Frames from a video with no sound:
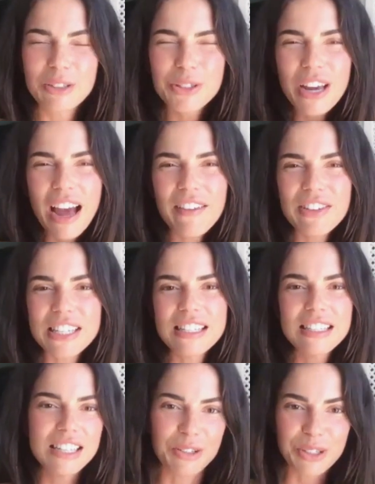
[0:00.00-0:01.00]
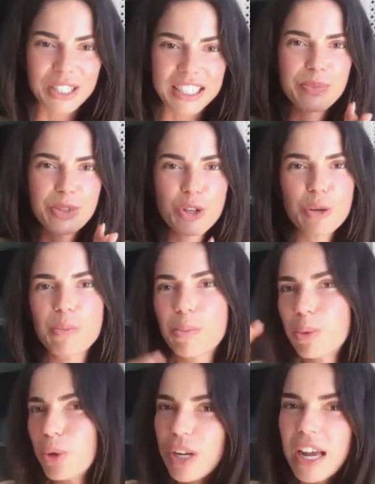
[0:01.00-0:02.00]
Do you have a secret, certain
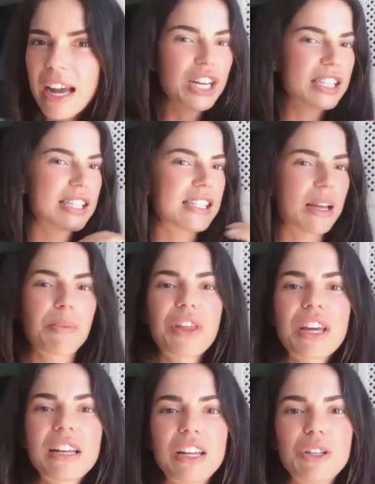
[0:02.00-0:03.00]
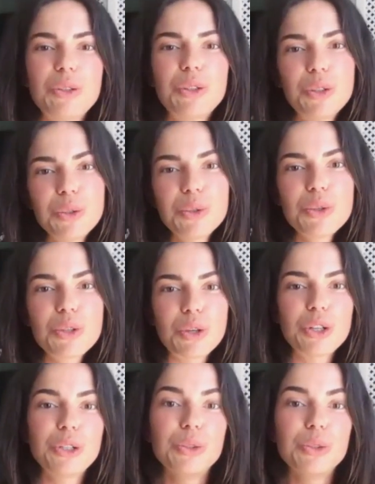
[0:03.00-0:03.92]
product, something that you use or you